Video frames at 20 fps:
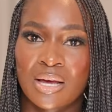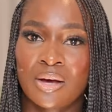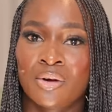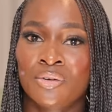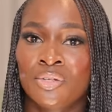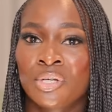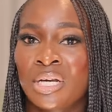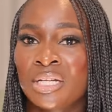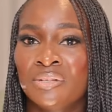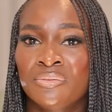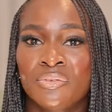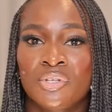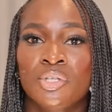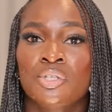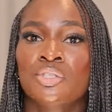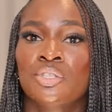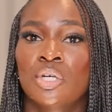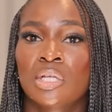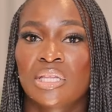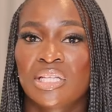Or you can even
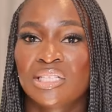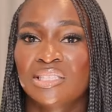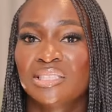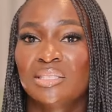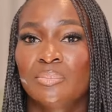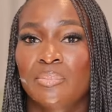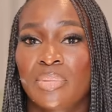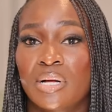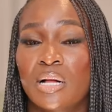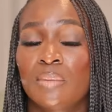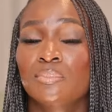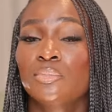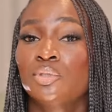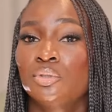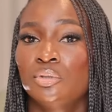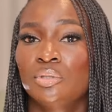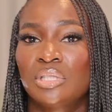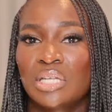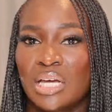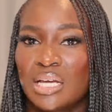use your cleansing balm
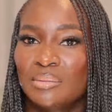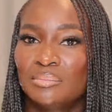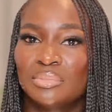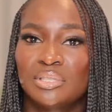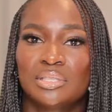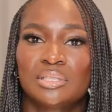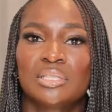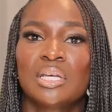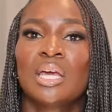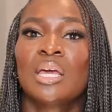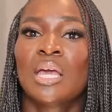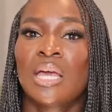two times.